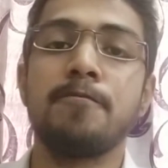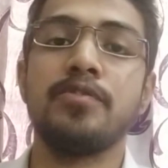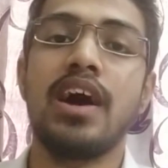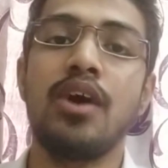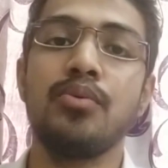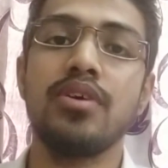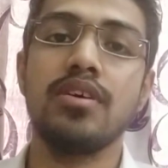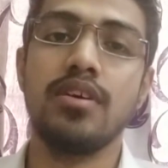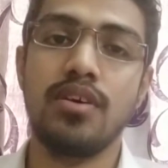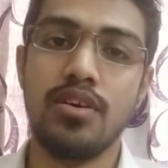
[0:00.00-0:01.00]
So now
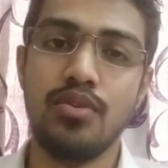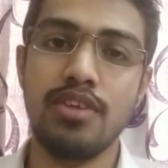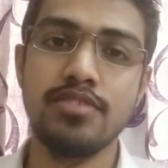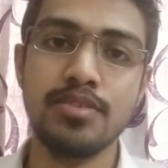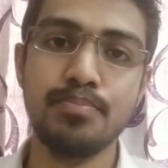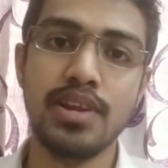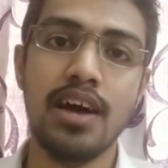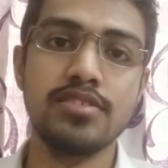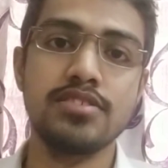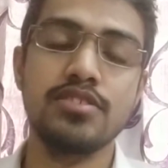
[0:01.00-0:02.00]
a very simple
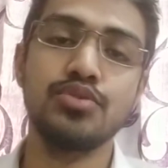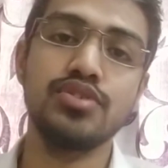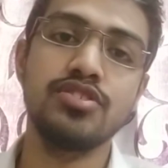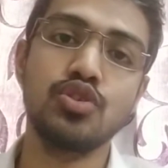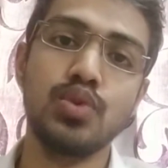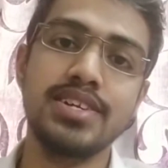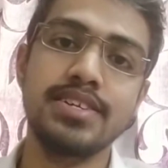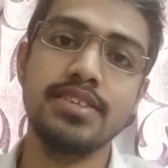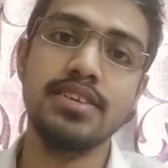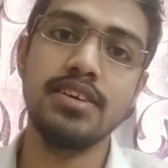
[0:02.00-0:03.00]
answer to this
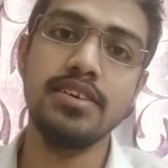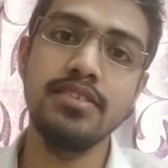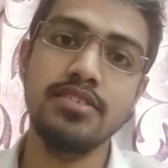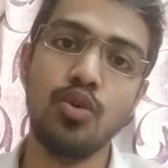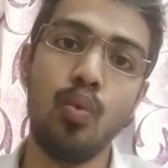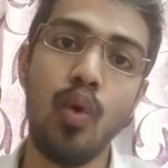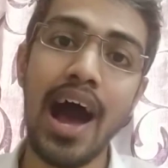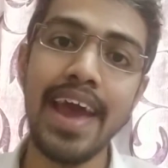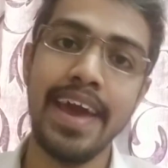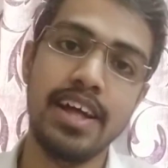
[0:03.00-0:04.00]
question is
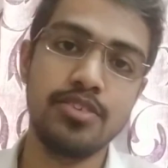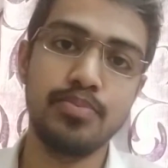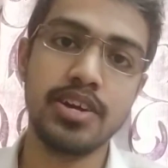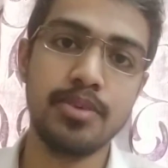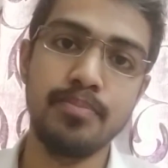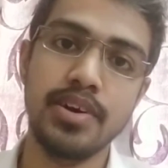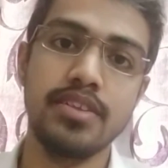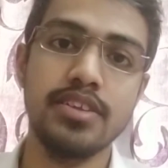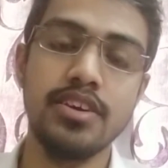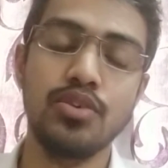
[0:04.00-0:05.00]
Y has become
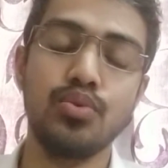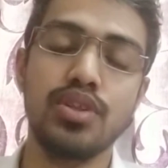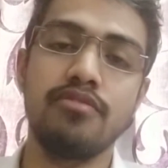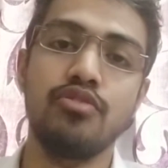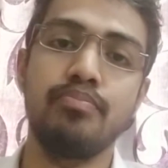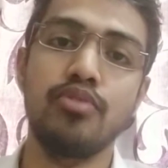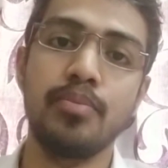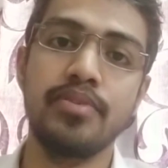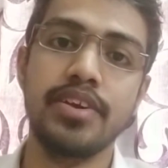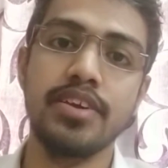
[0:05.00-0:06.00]
the owner of
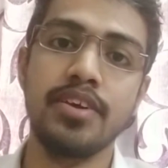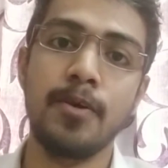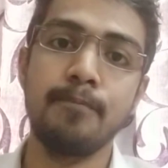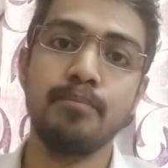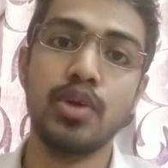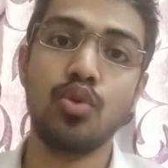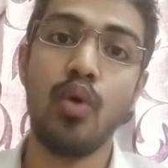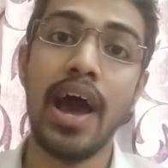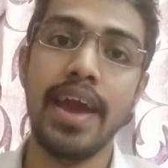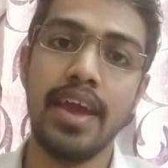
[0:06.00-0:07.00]
property. But
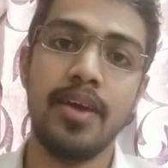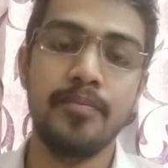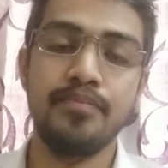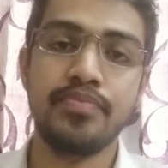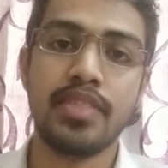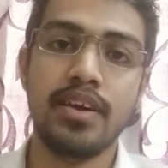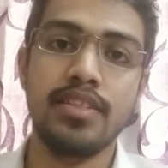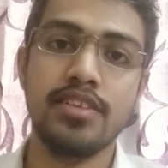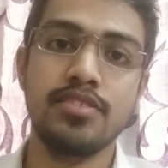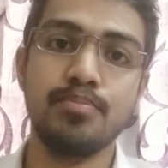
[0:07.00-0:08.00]
why?
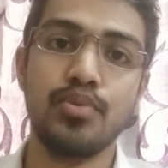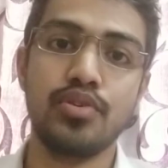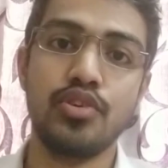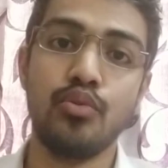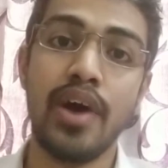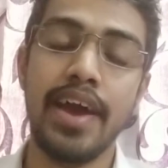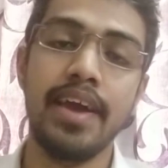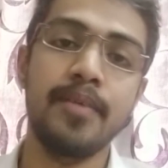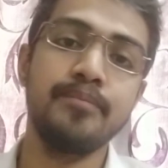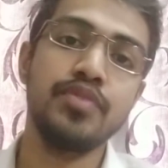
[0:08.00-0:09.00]
That's important.
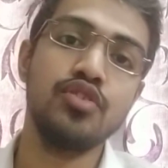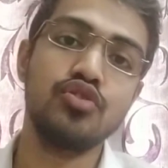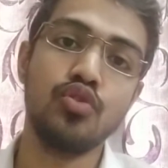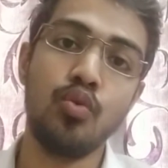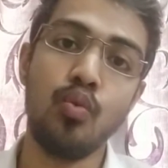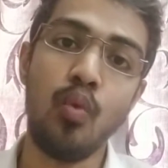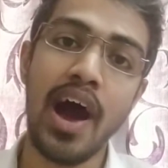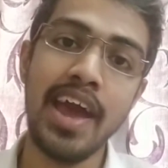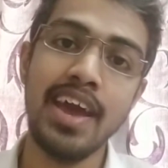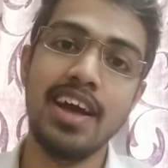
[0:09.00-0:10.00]
Why? So
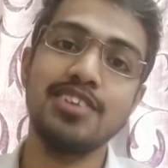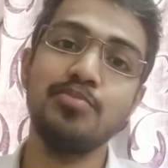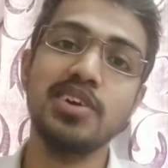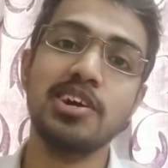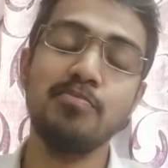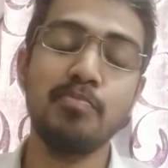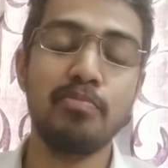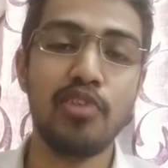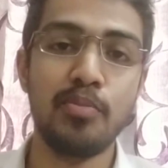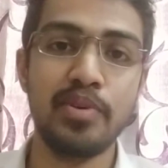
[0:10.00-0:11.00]
Y has become
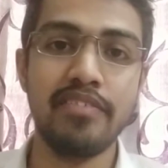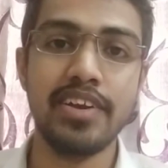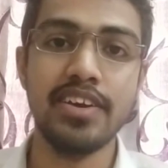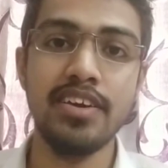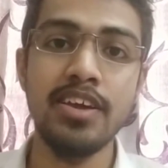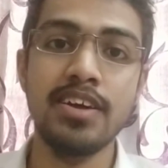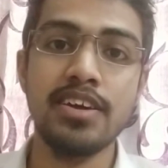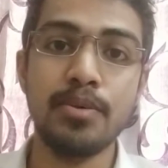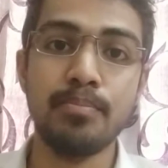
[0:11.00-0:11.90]
property